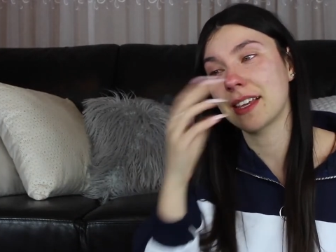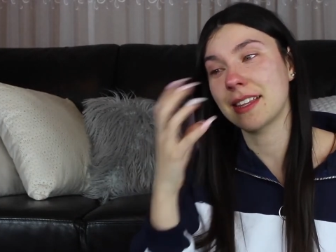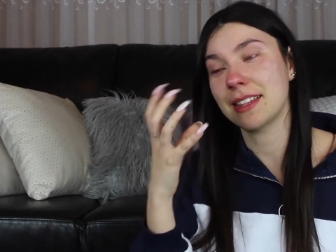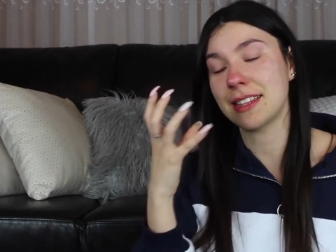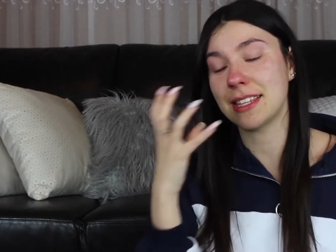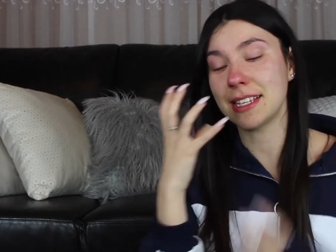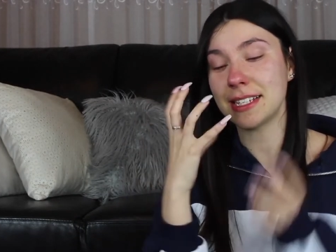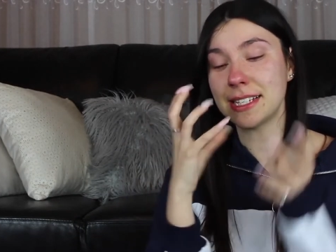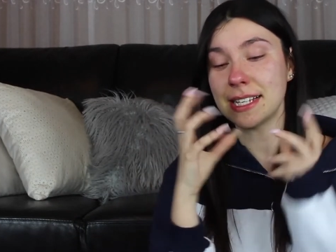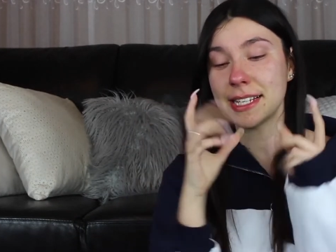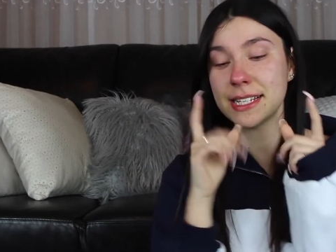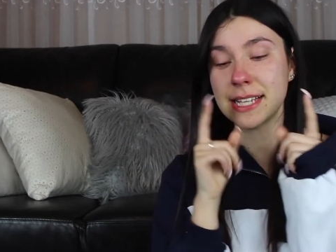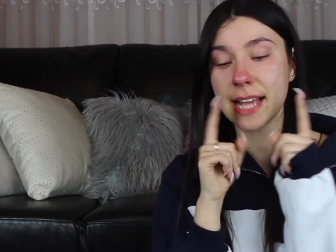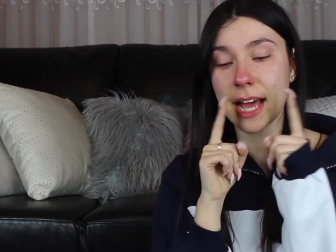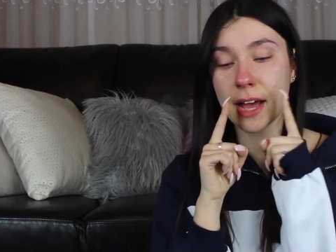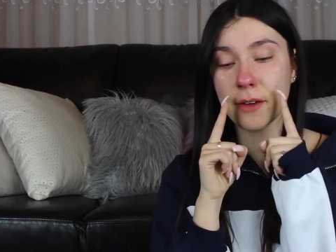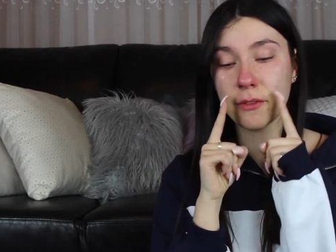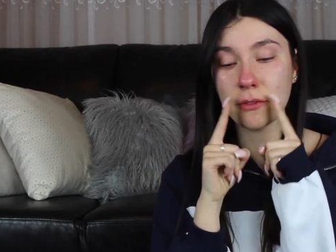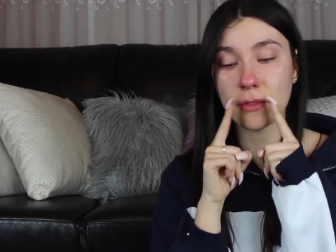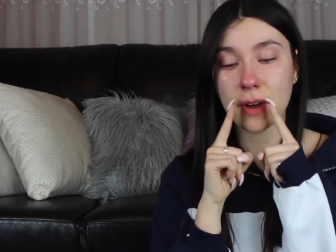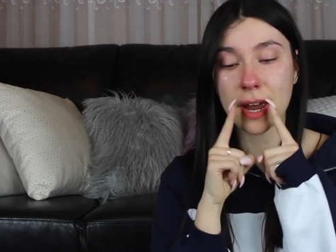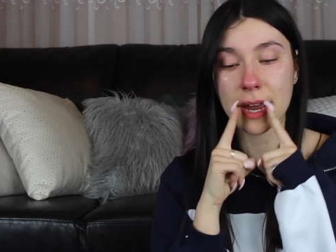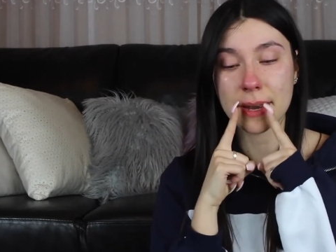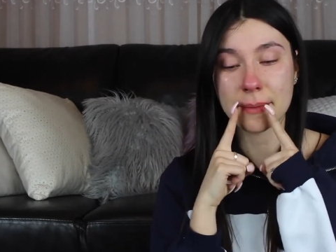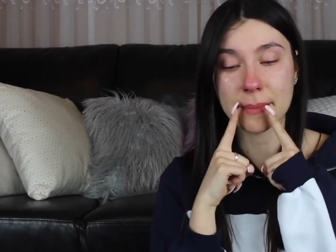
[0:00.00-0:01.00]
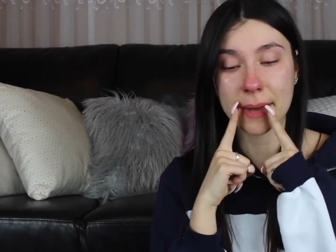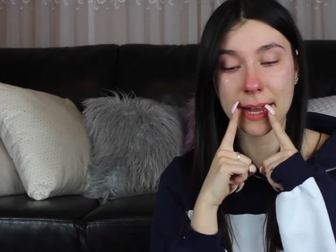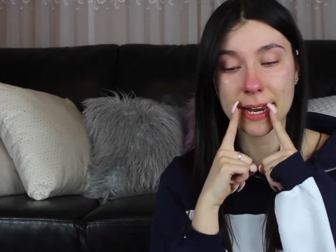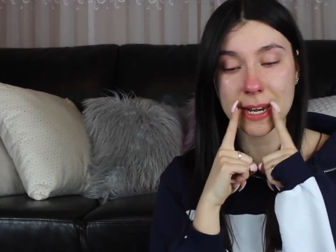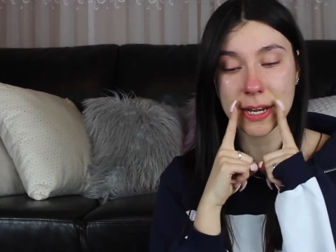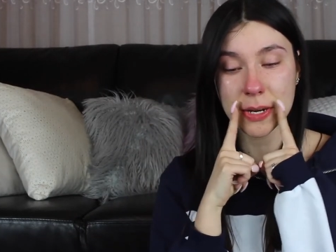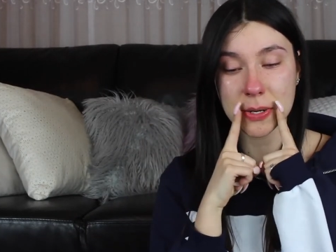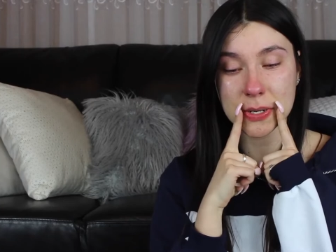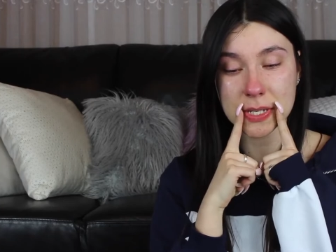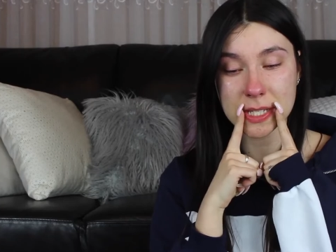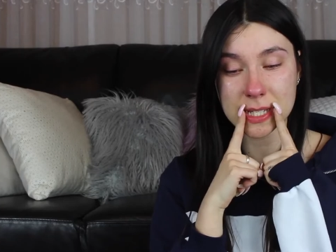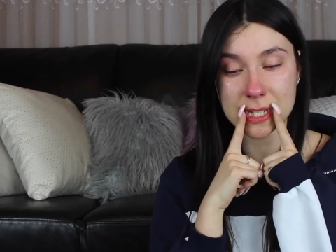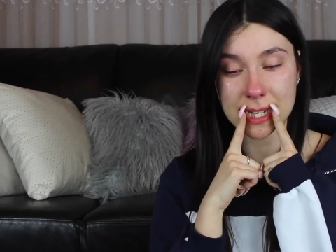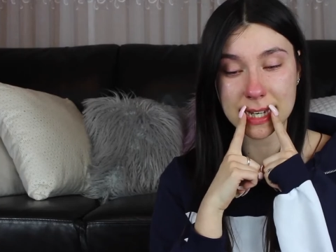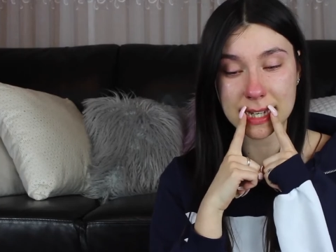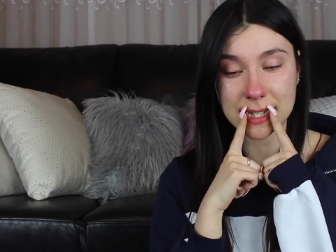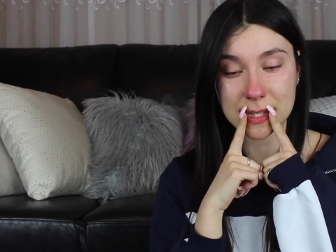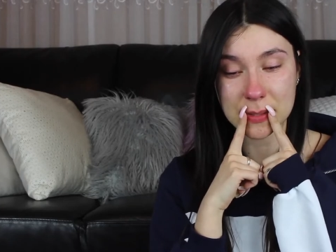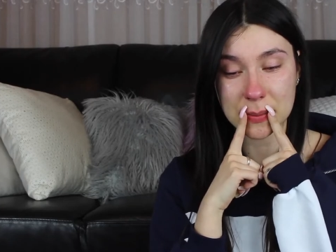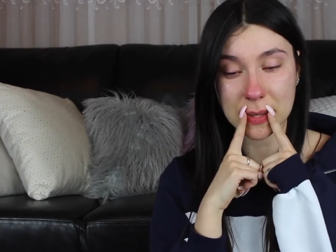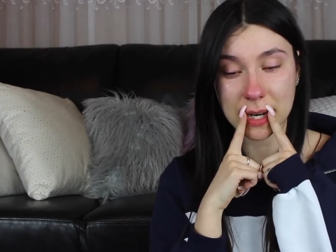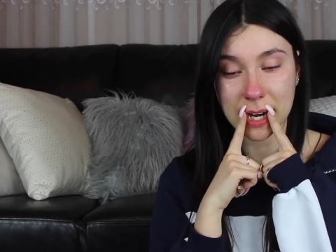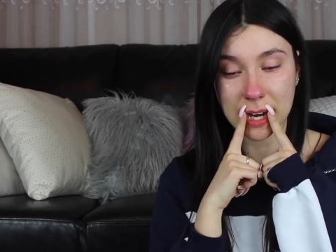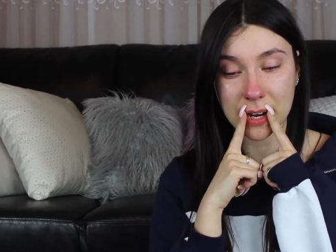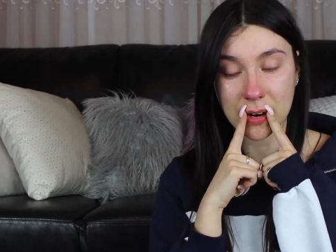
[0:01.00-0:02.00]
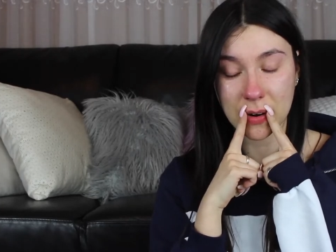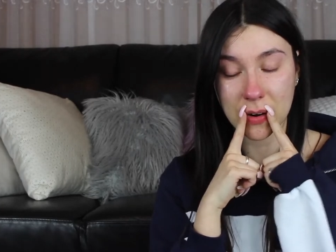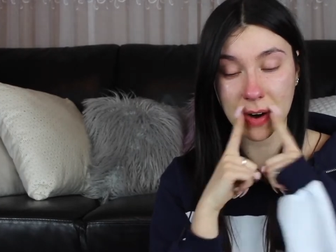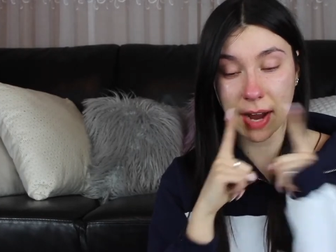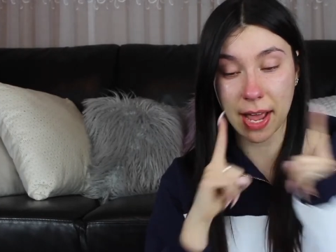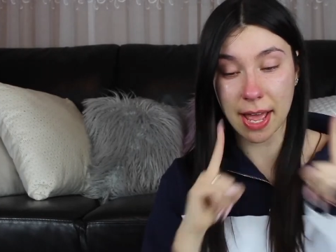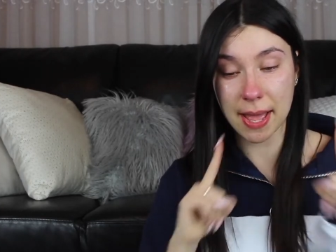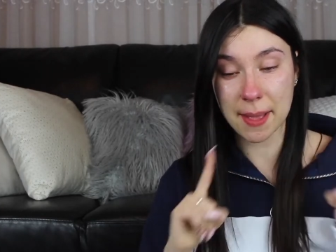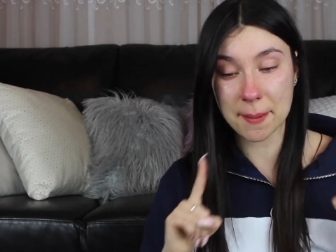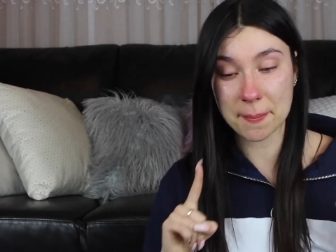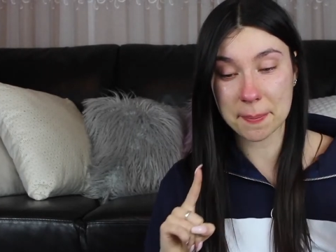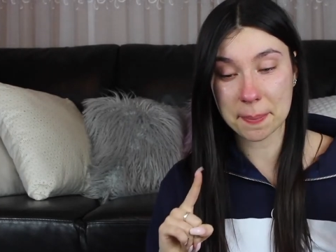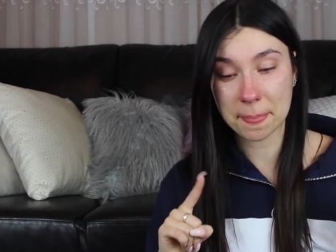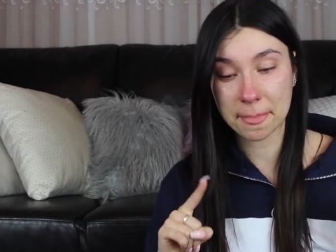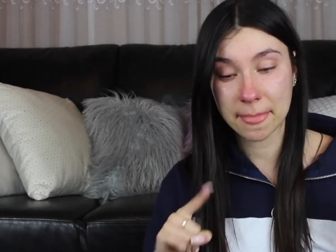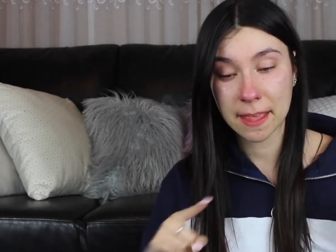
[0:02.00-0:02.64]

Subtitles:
This is how red my nose gets when I cry.